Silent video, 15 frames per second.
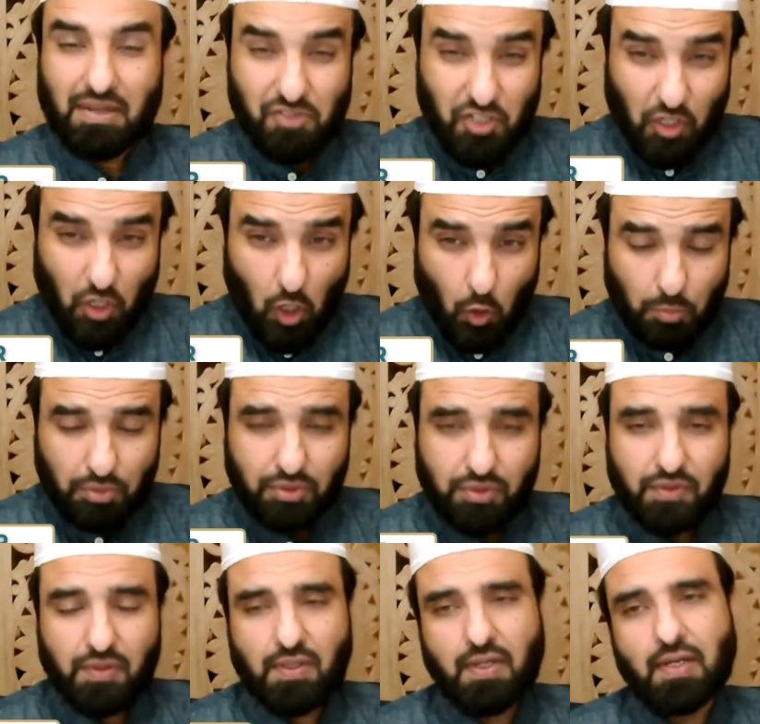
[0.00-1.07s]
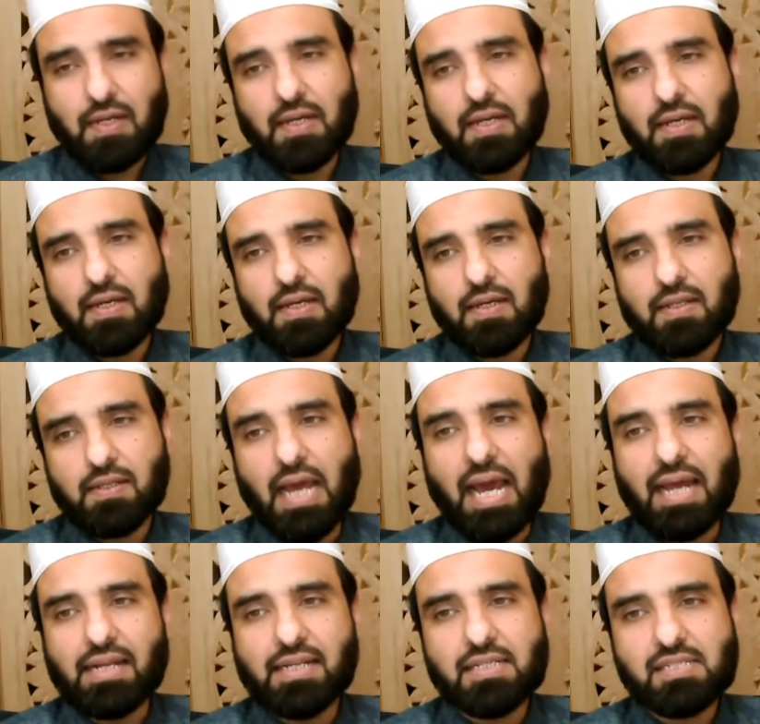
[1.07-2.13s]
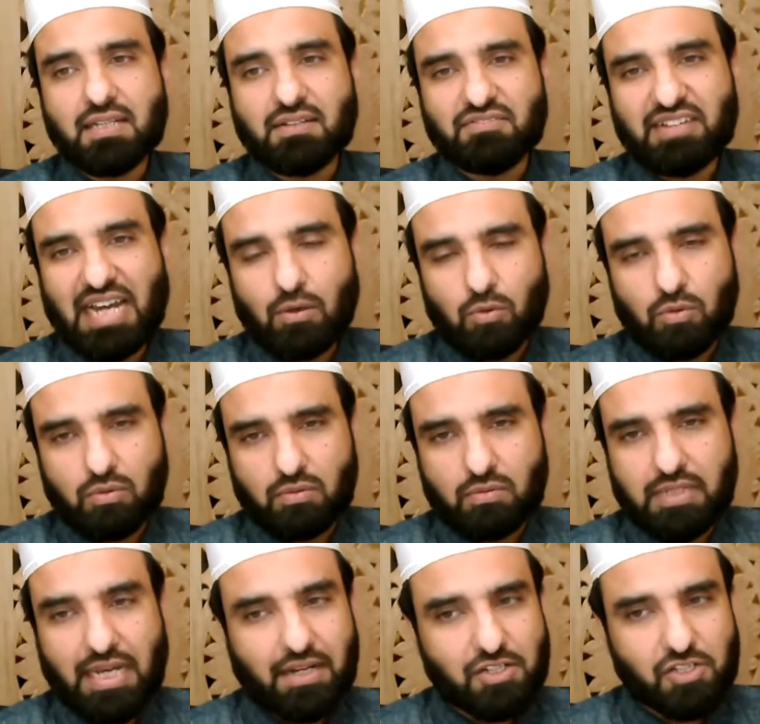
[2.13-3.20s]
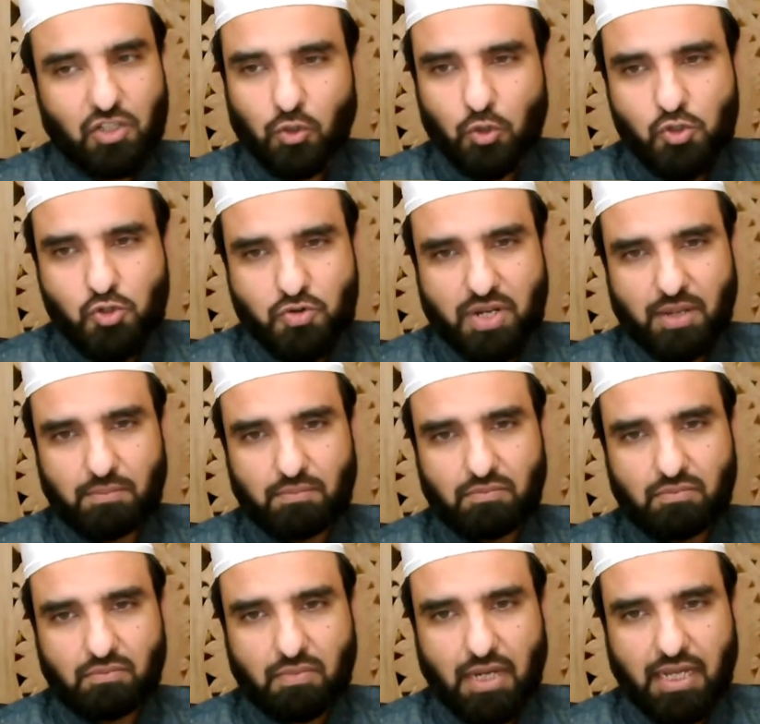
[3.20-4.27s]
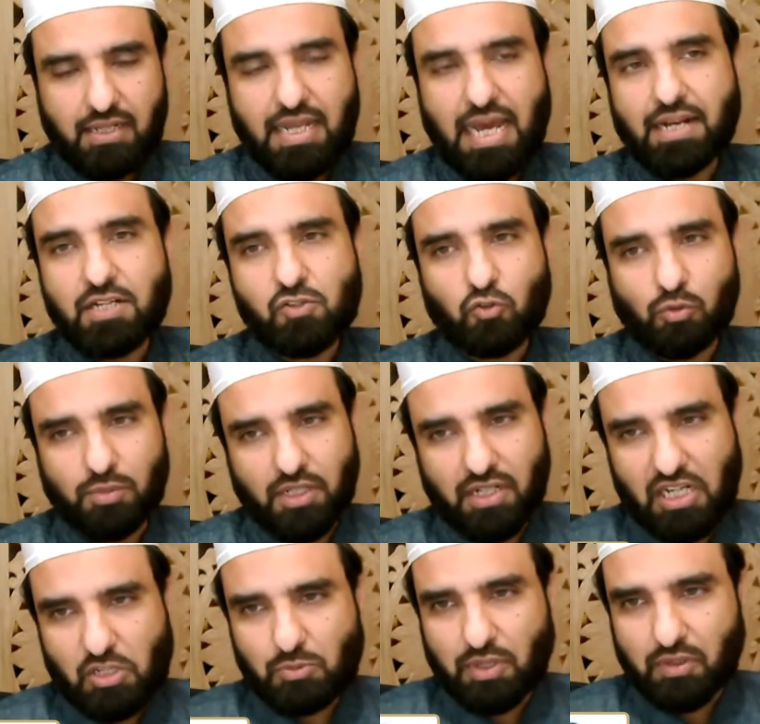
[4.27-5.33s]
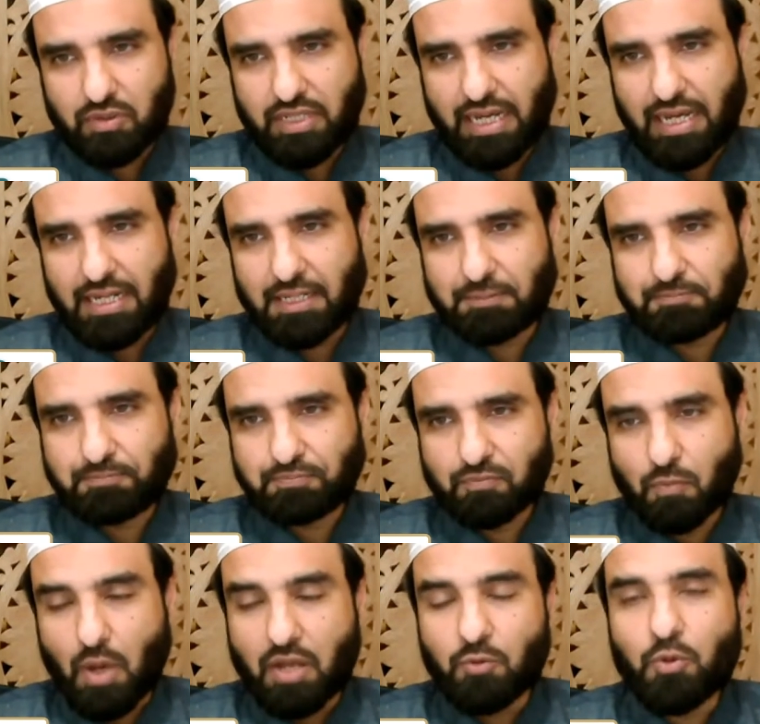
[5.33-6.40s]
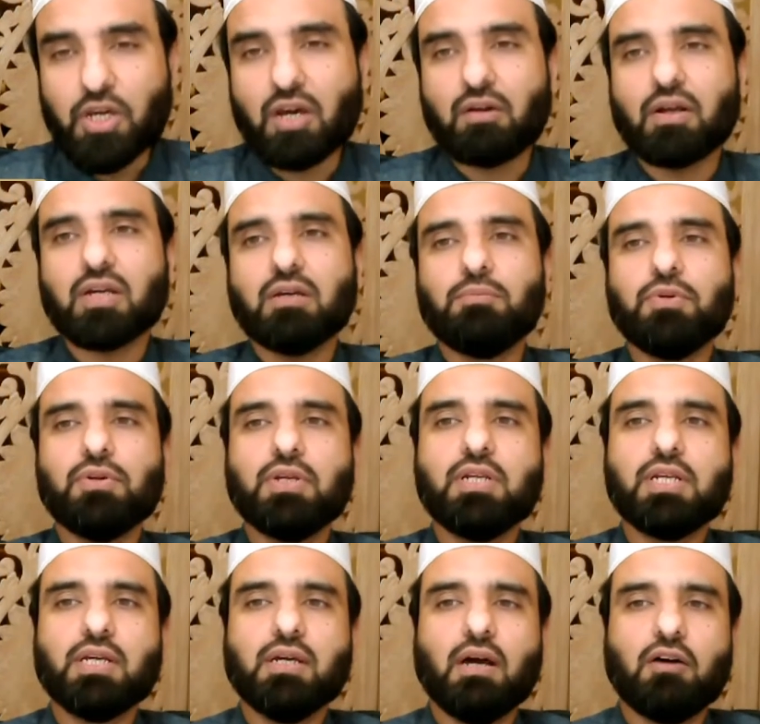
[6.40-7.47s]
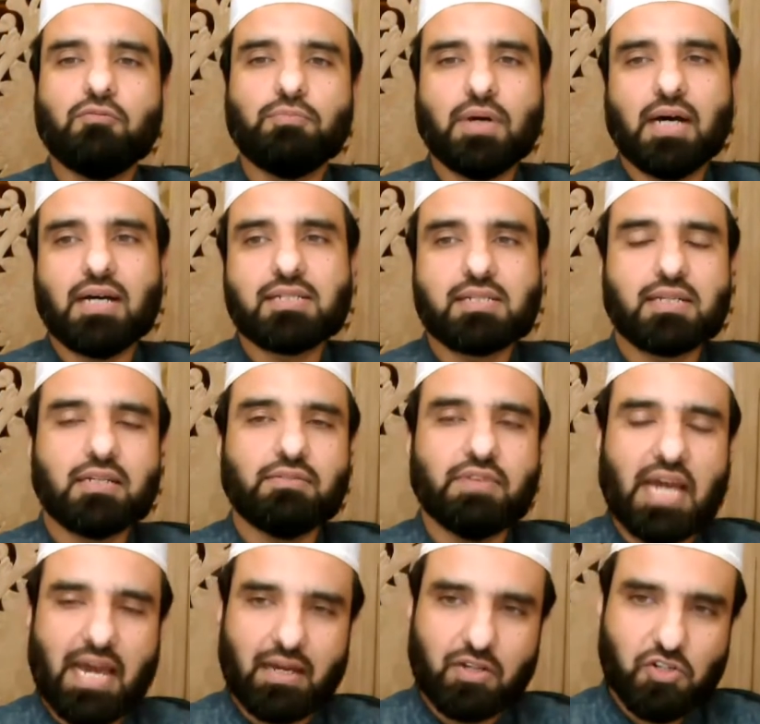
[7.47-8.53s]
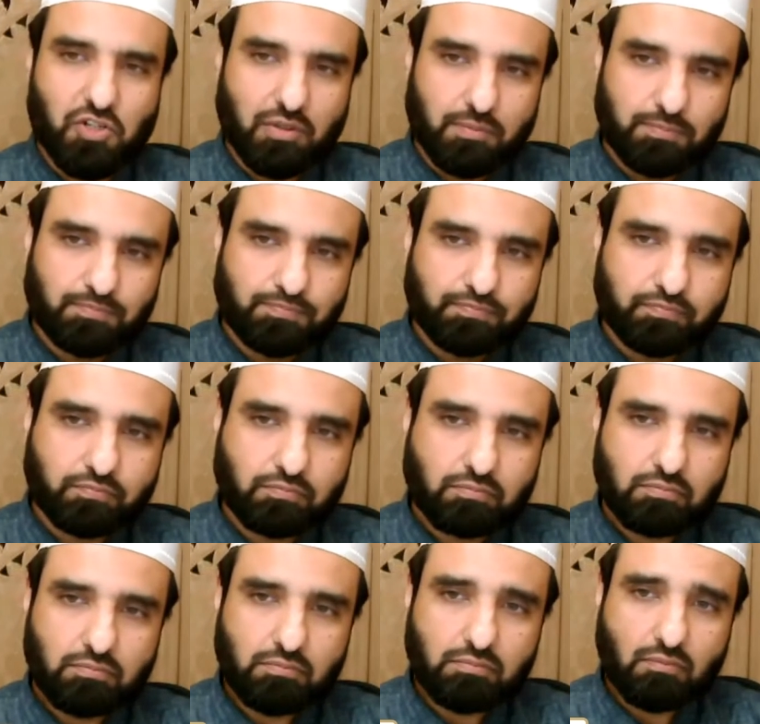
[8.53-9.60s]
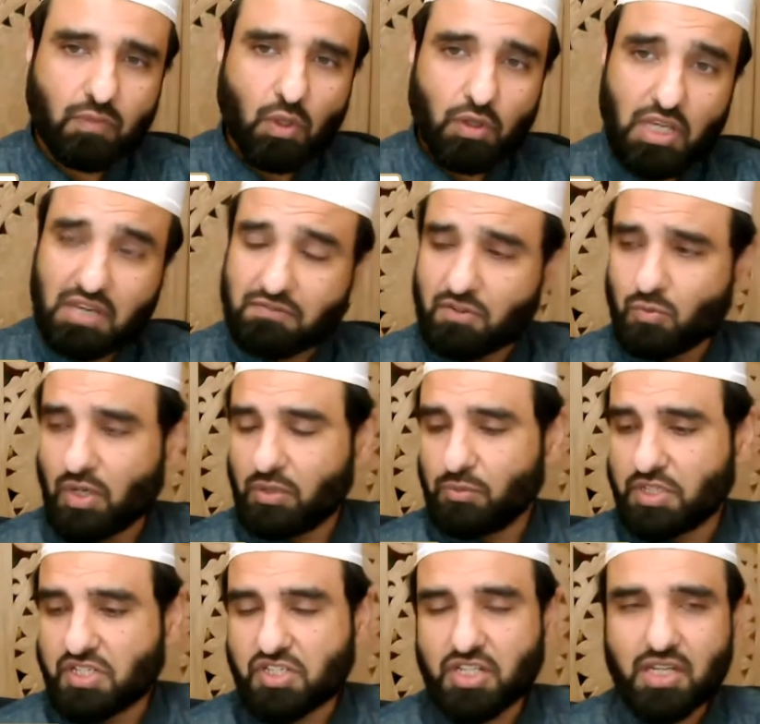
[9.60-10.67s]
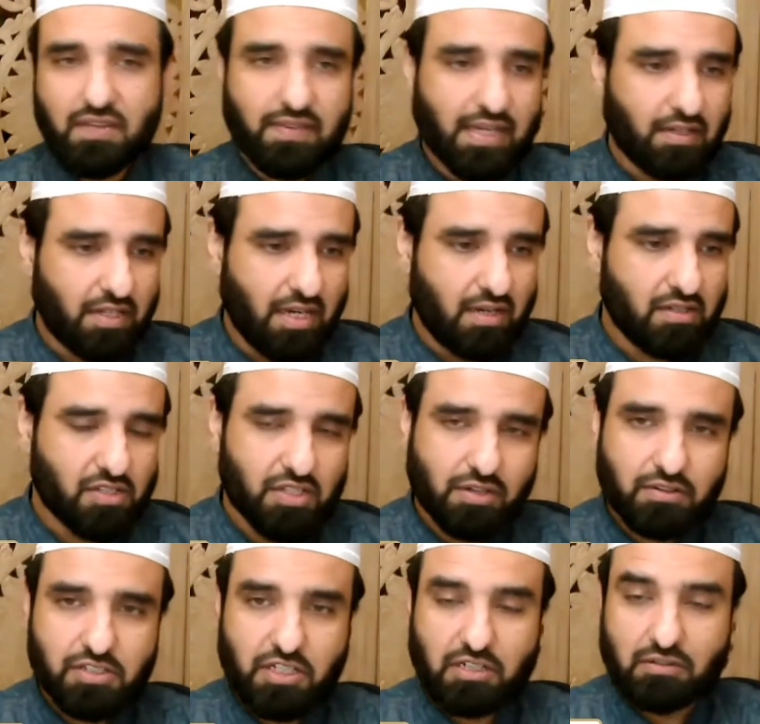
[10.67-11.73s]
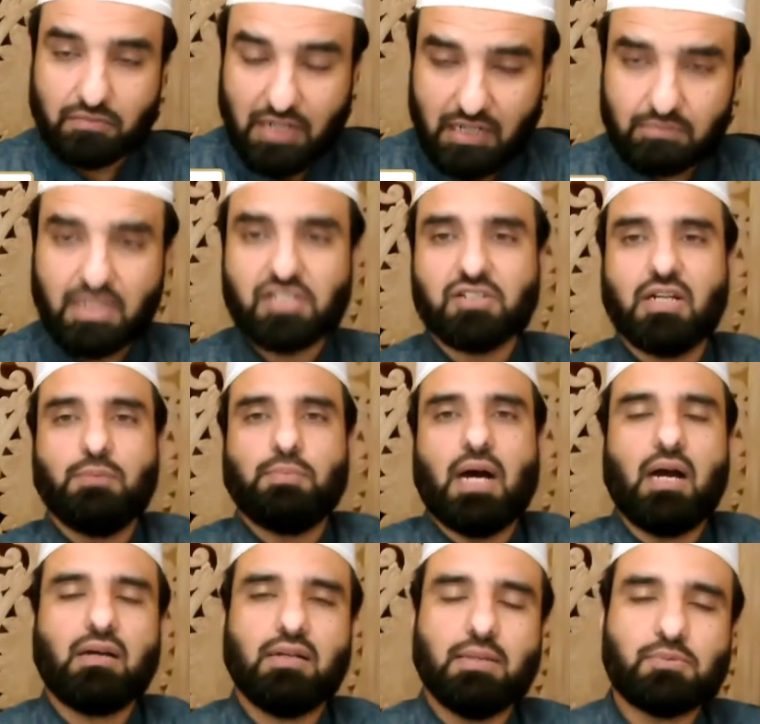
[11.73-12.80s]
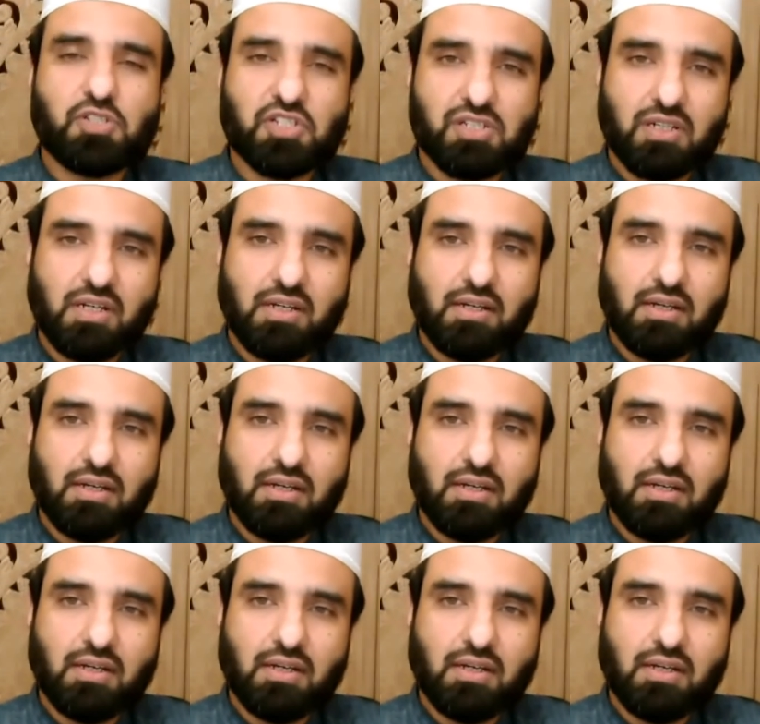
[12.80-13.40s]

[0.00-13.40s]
gives you hope, that is tafa'ul, that is a good dream, and that is from Allah subhanahu wa ta'ala. And we are a community of positive action. Even when we see that, yes, there is an environmental apocalypse.